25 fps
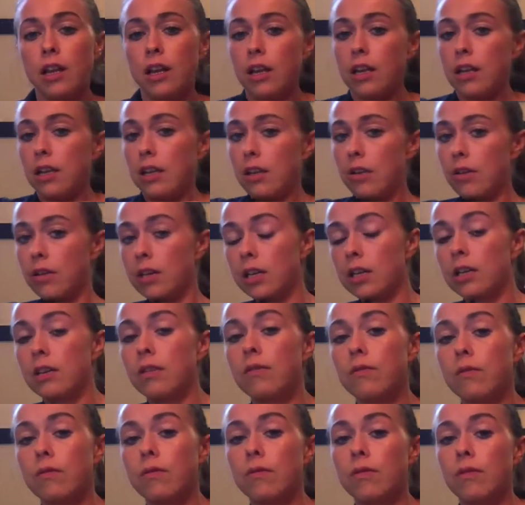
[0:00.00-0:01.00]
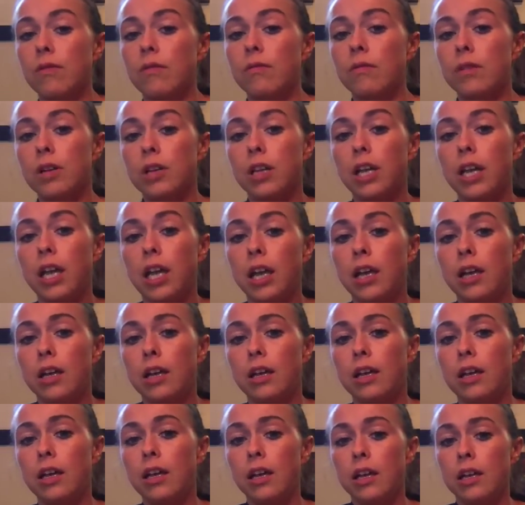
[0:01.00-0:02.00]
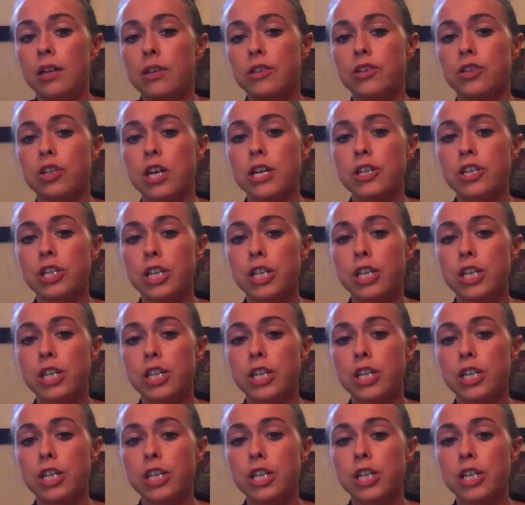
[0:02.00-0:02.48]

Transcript: you can really stretch